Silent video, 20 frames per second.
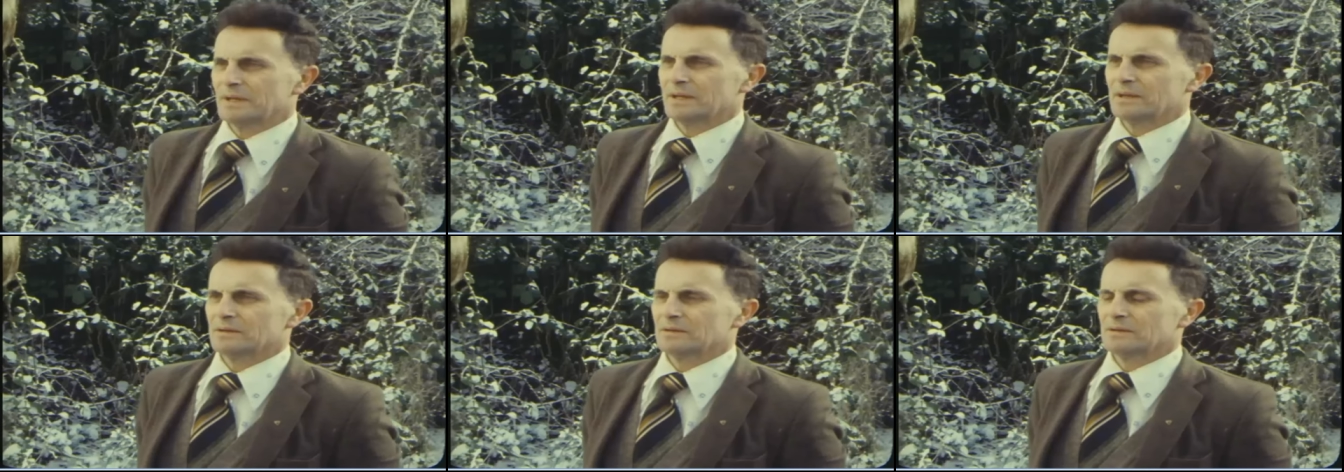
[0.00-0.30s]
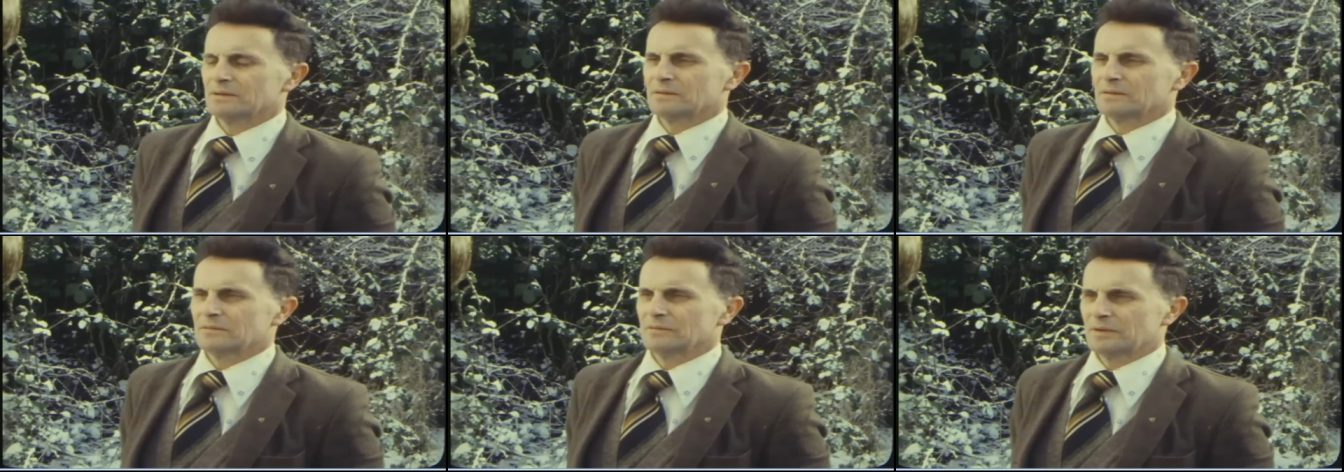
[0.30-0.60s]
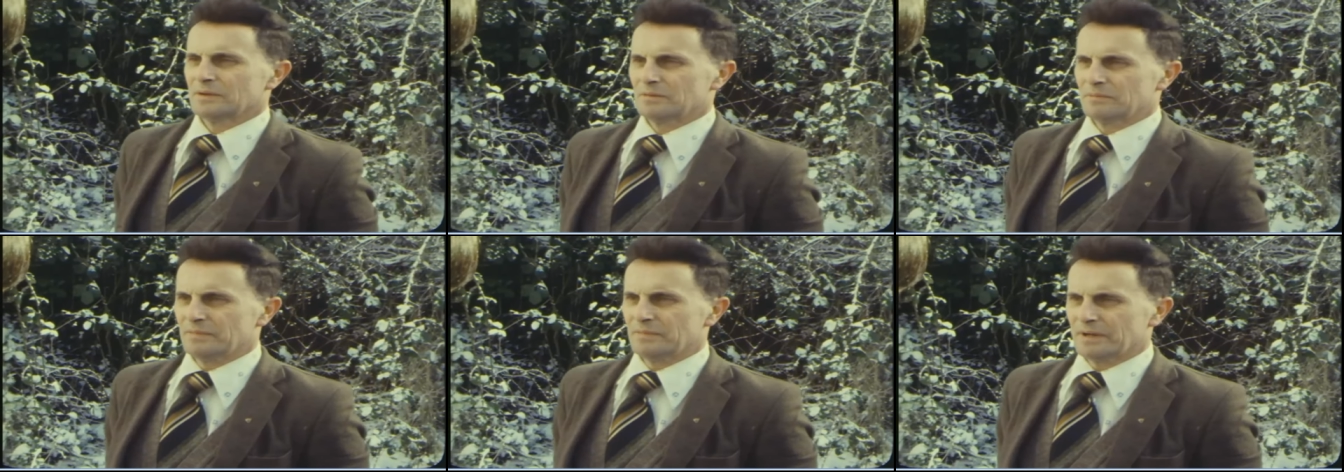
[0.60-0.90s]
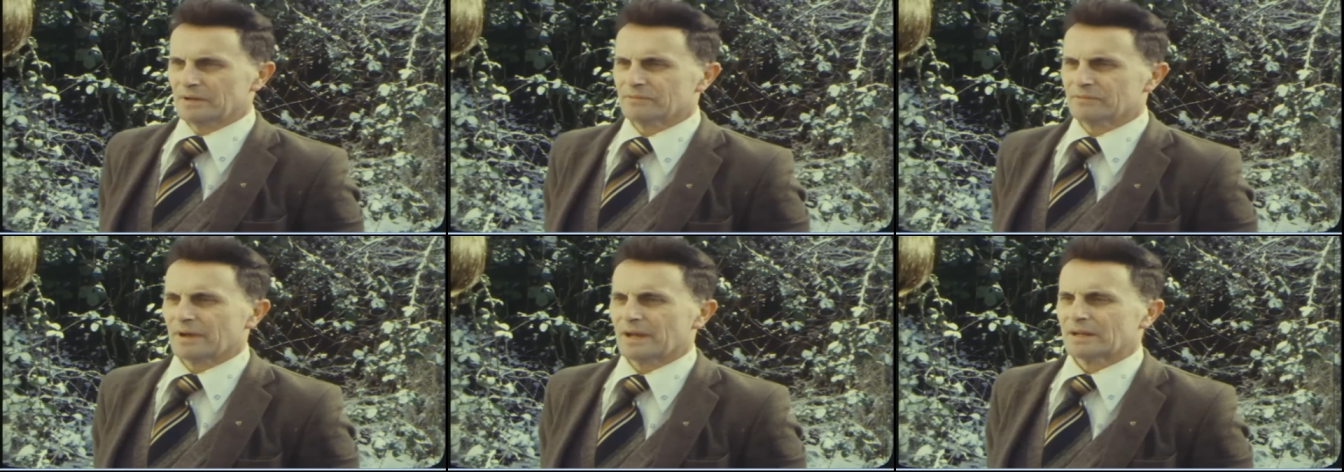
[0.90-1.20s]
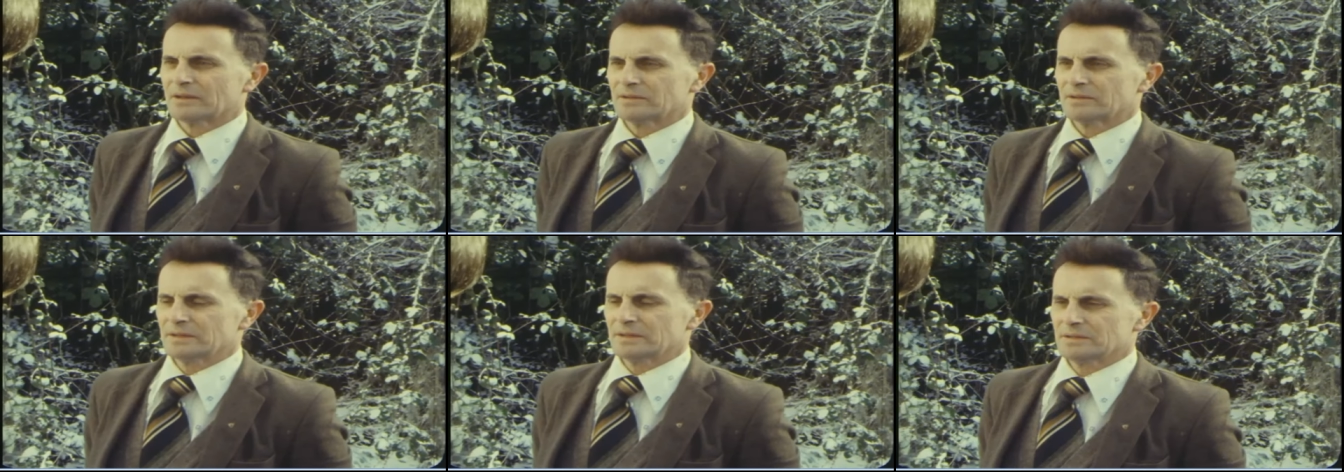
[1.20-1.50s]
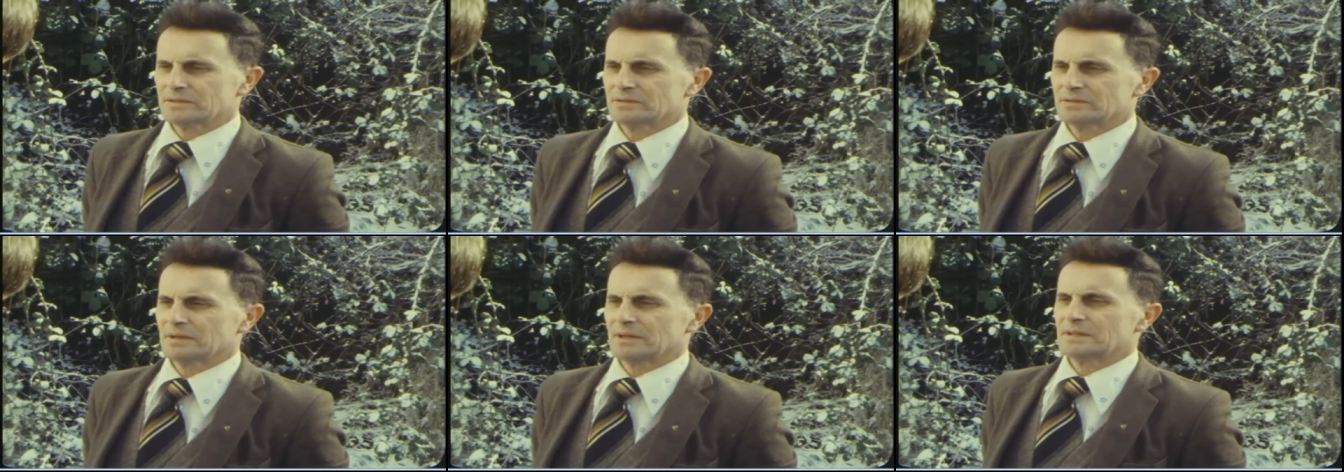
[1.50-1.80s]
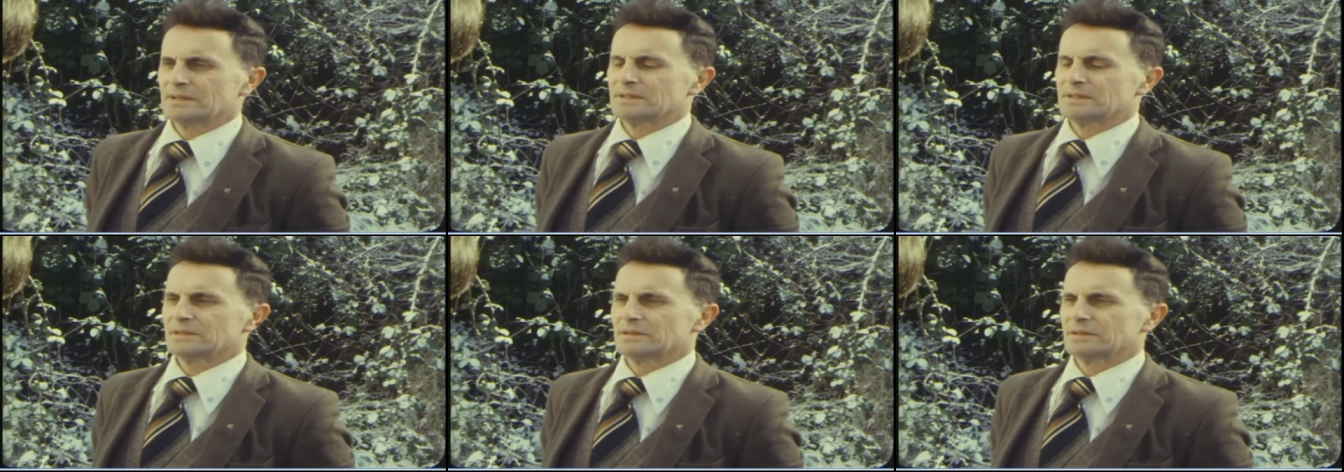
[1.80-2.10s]
from there with a bigger factory and so
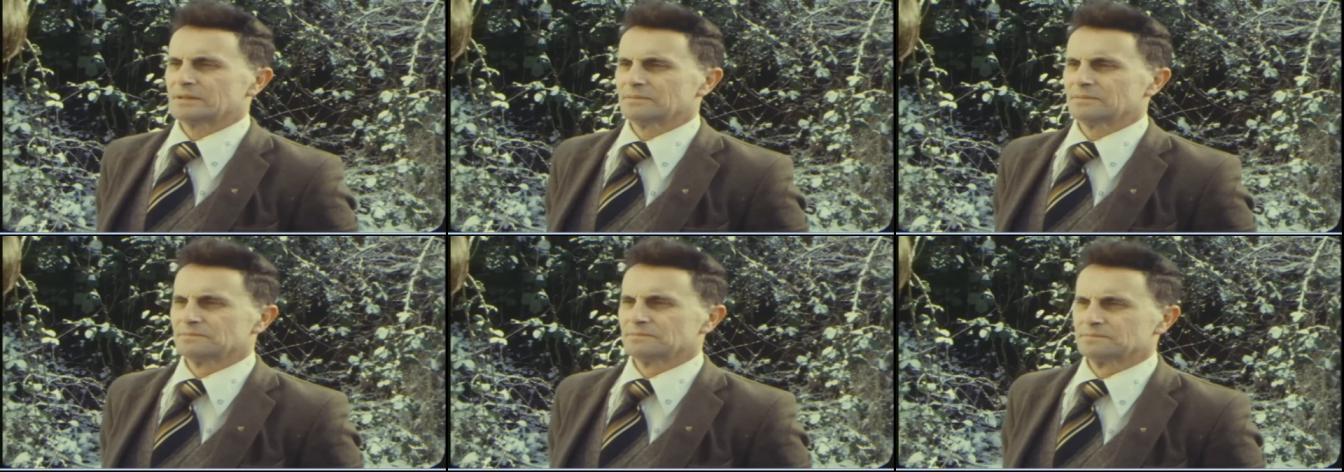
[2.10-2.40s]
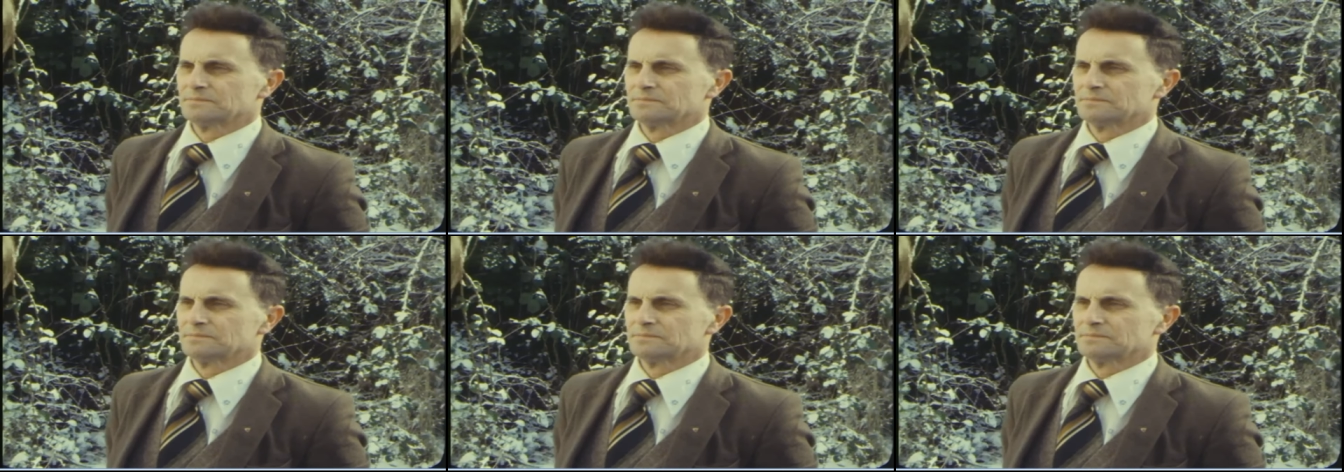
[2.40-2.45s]
on, etc.